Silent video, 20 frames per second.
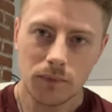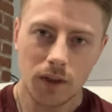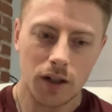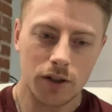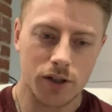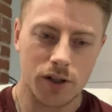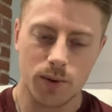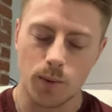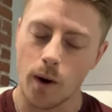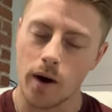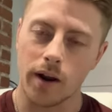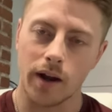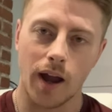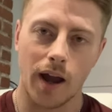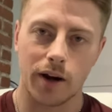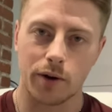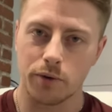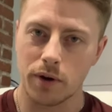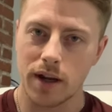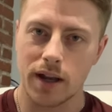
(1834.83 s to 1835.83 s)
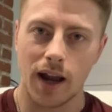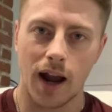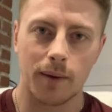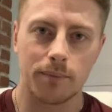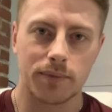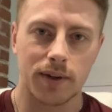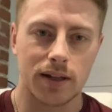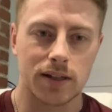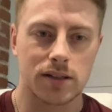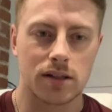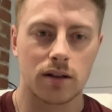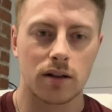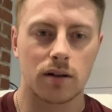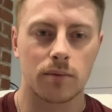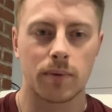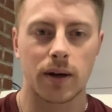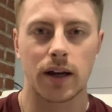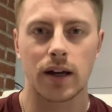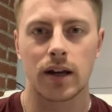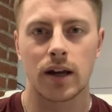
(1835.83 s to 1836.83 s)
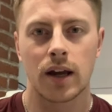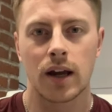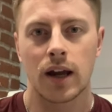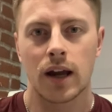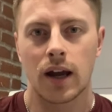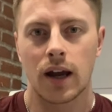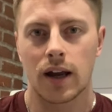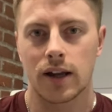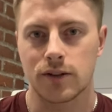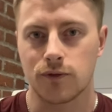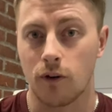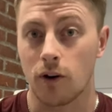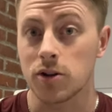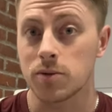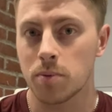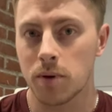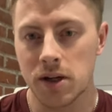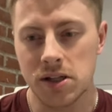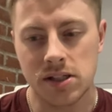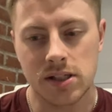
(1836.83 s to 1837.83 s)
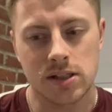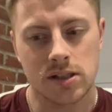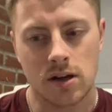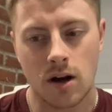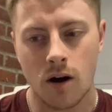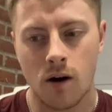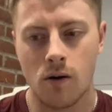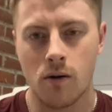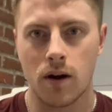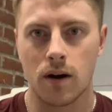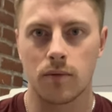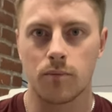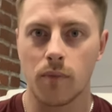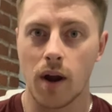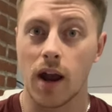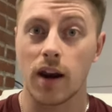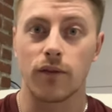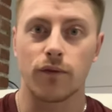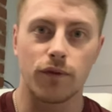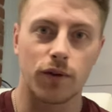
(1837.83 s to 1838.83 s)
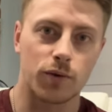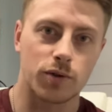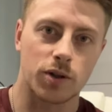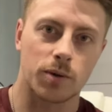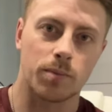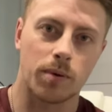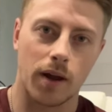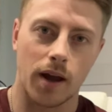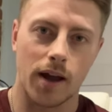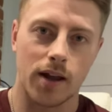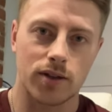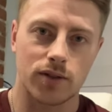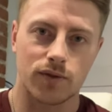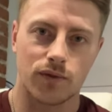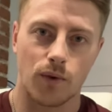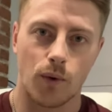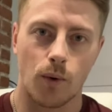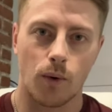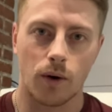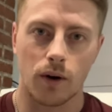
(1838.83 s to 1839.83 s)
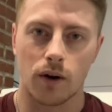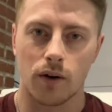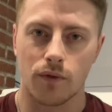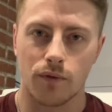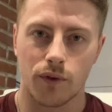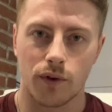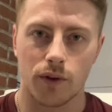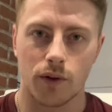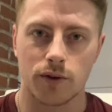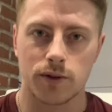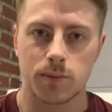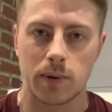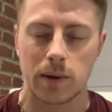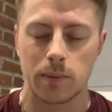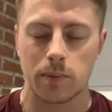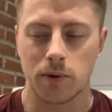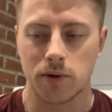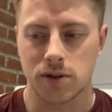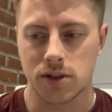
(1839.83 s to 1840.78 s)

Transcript: just want to kind of recap things a little bit as far as placings go and and future plans for for those people.